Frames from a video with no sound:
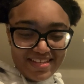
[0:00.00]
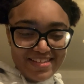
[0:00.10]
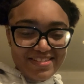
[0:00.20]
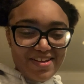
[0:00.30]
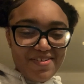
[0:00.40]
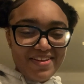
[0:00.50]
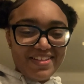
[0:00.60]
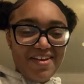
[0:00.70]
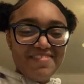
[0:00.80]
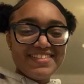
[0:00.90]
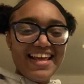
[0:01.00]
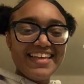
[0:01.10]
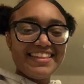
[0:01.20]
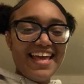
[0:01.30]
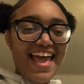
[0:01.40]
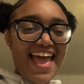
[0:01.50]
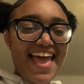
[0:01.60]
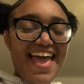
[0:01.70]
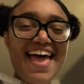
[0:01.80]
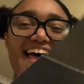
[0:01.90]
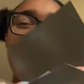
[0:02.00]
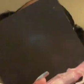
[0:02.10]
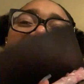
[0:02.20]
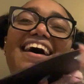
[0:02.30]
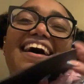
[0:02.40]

So it comes like this.